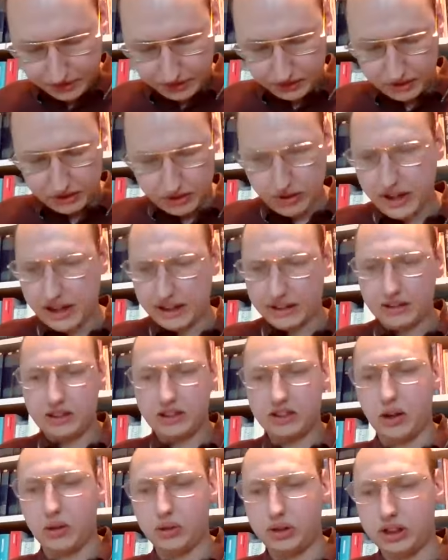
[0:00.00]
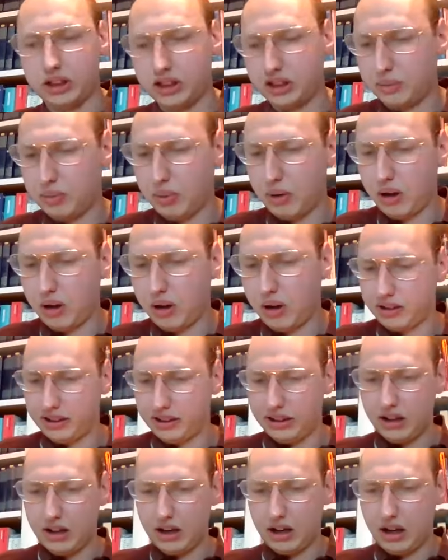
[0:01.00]
So yeah, the Socialist
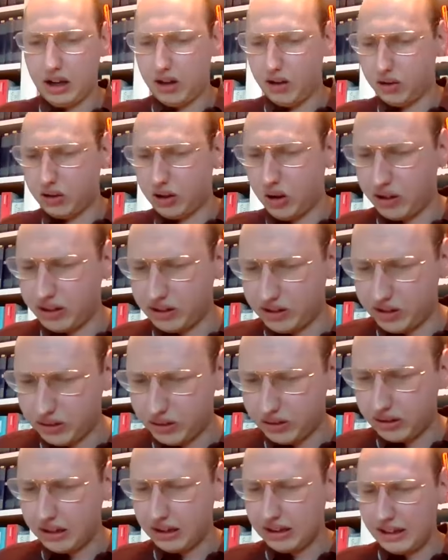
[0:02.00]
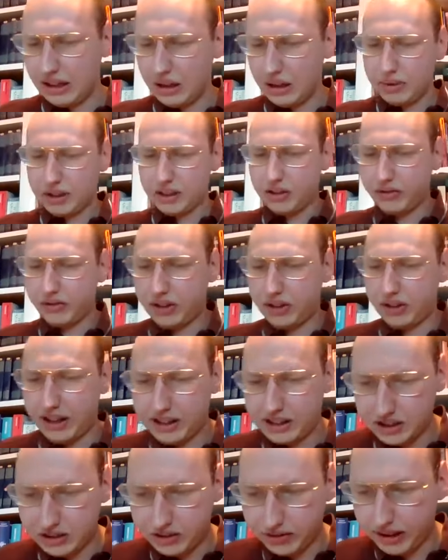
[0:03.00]
Party. I'll go into a little bit of the
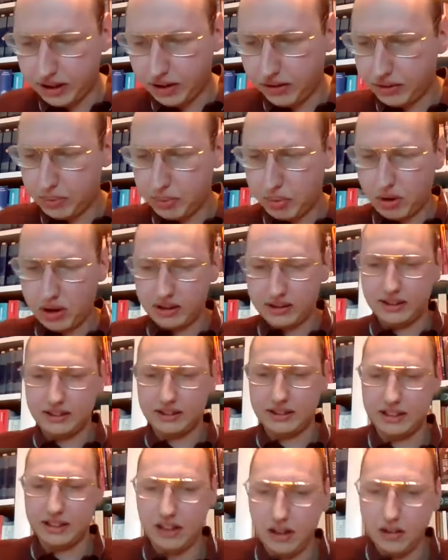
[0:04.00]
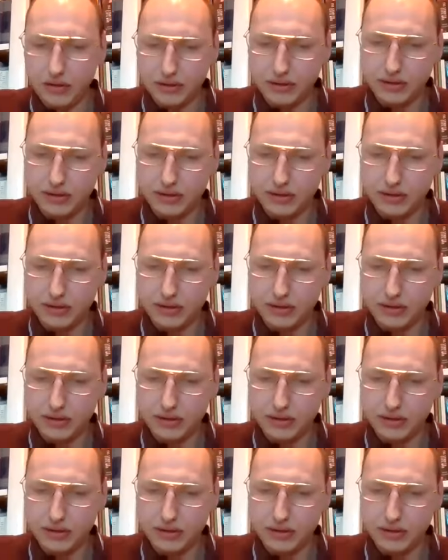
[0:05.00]
history of the party itself.